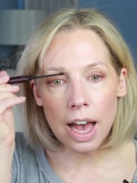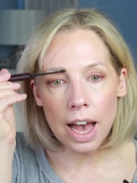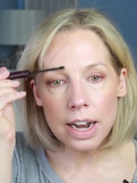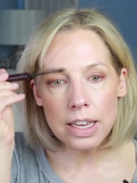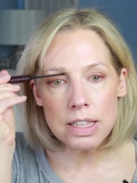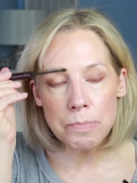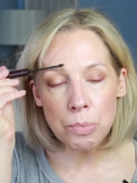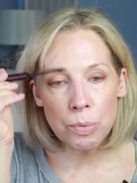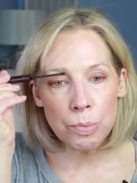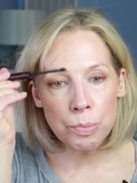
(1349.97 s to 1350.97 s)
adding
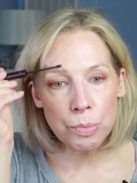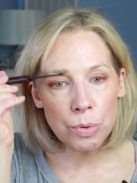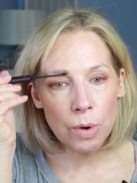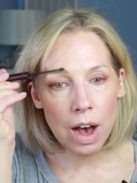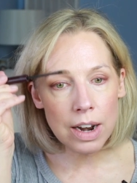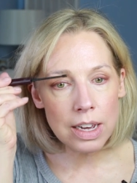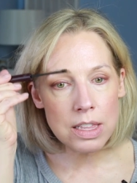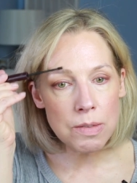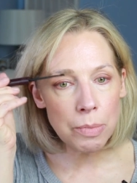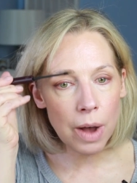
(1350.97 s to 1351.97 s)

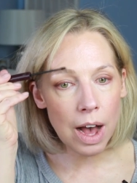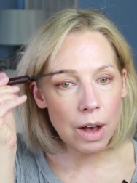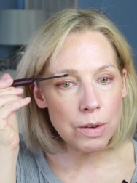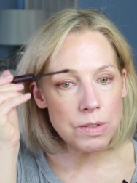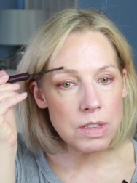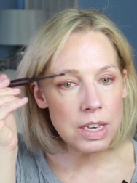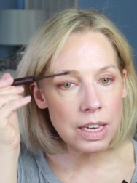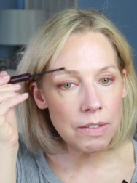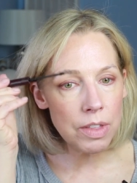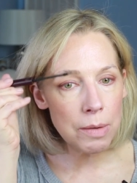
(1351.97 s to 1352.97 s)
product brows to
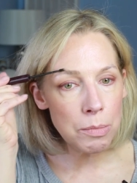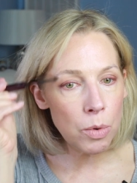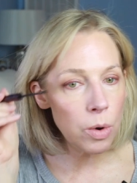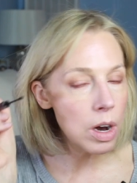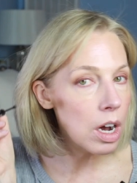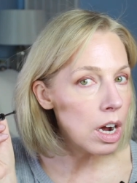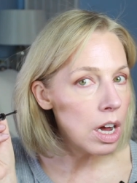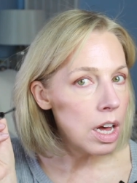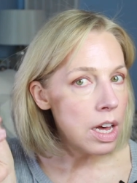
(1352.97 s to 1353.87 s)
give them more